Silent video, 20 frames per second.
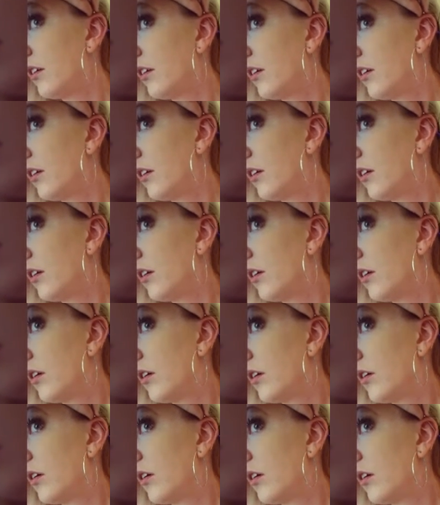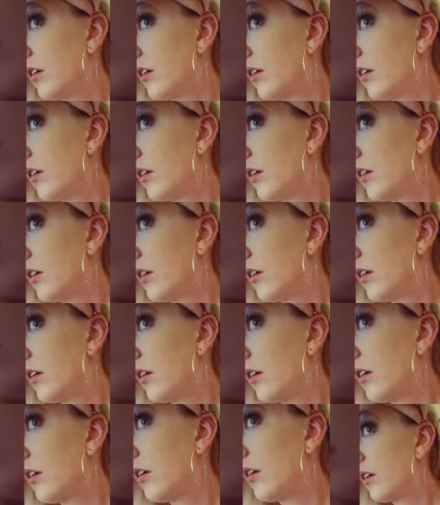
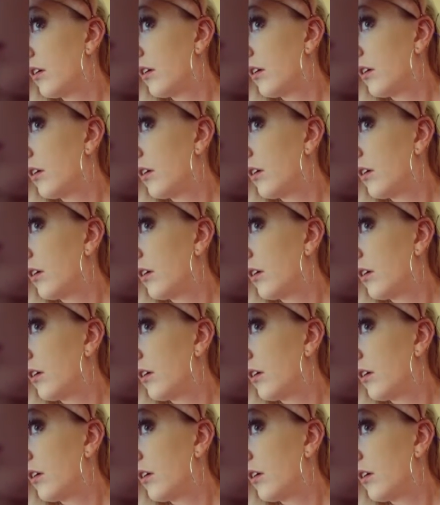Nothing is said.